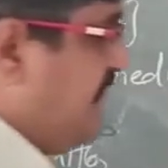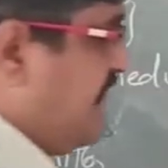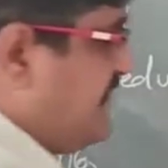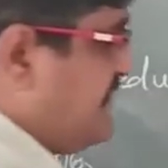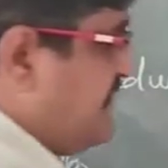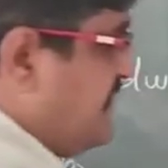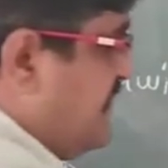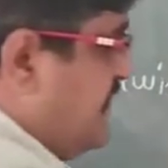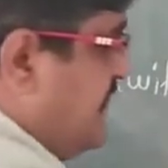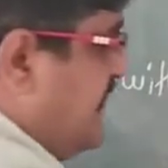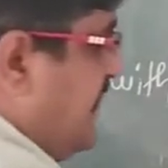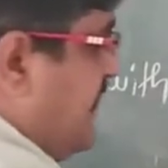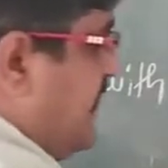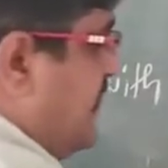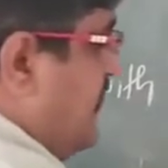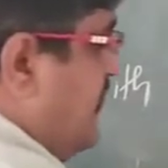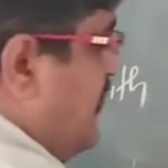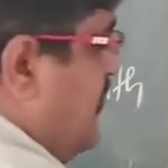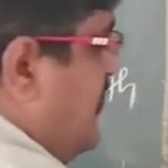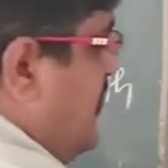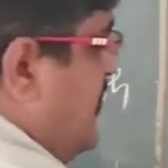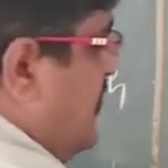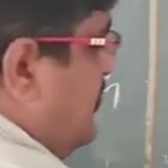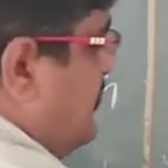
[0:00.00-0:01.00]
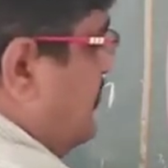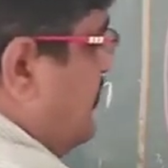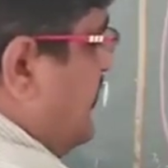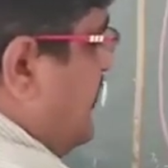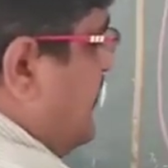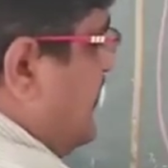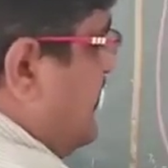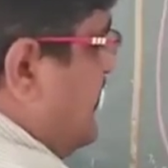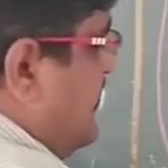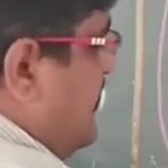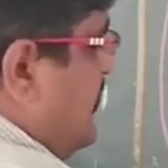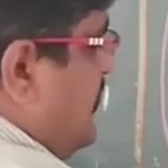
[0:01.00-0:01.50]
here
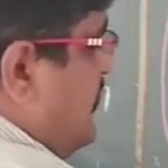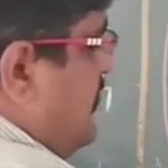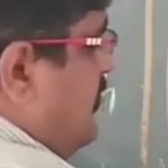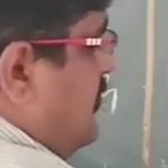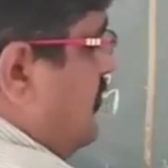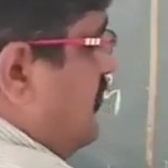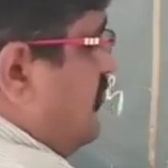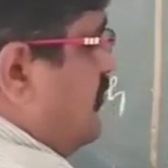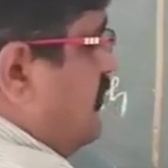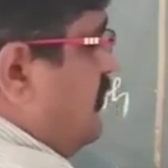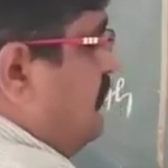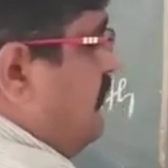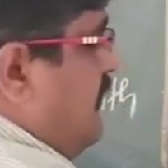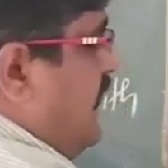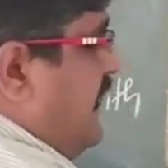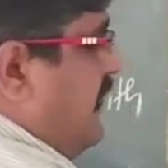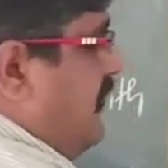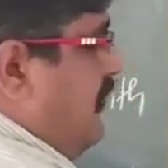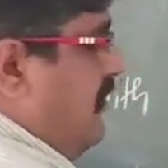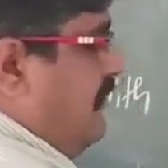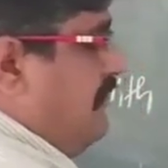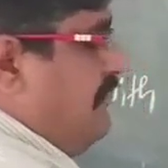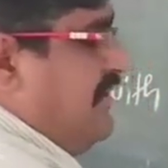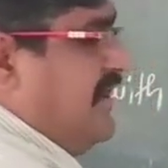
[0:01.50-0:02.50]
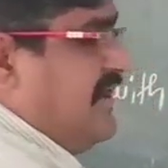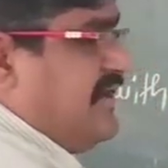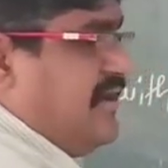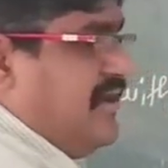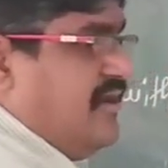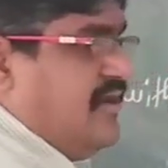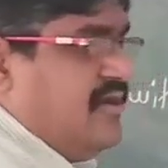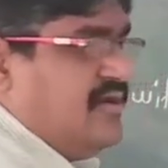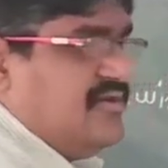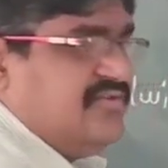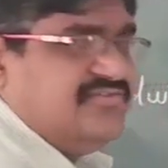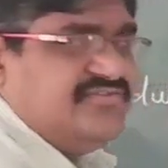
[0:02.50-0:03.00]
the bicarbonate
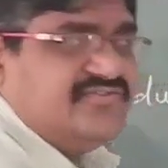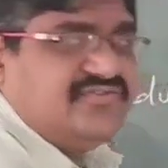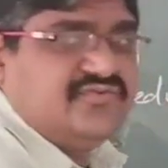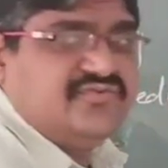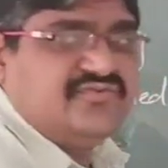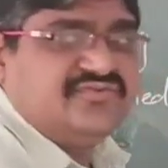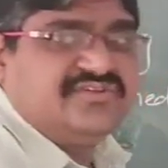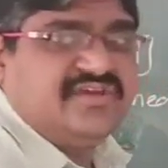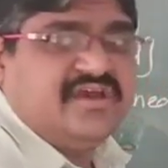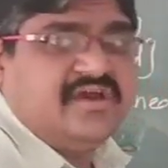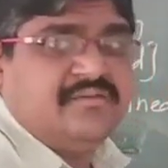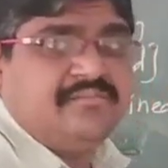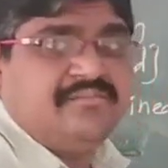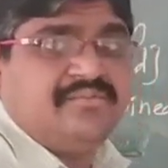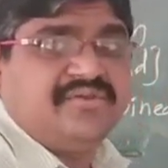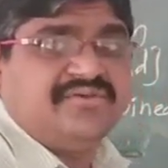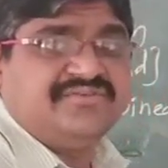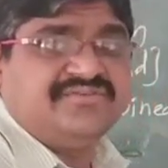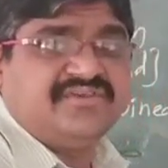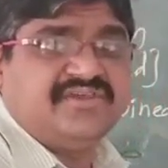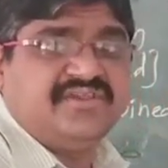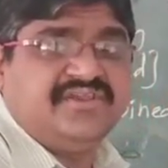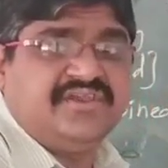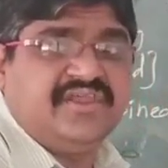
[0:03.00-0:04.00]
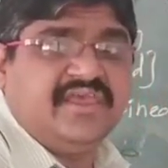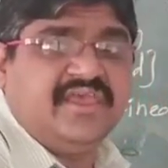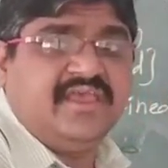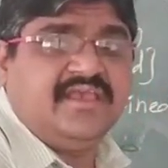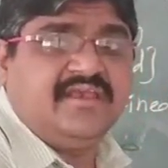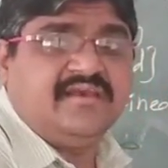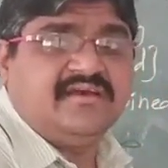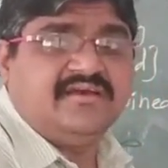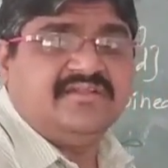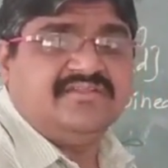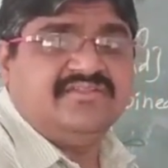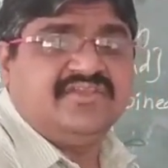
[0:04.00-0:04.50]
ions which are presenting,
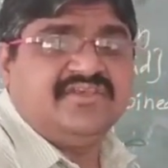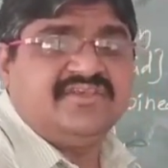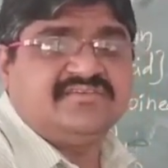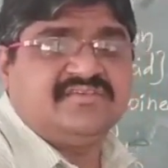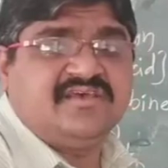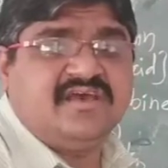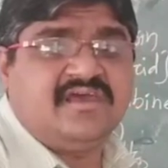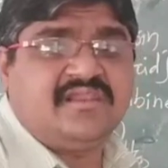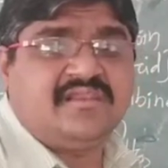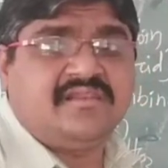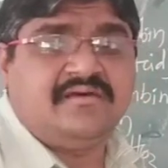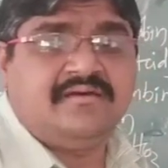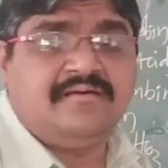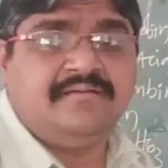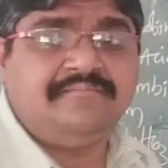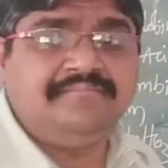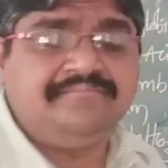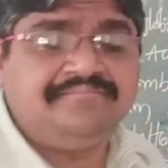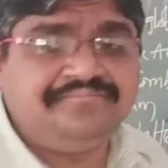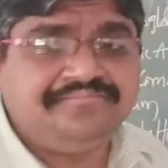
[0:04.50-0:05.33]
these are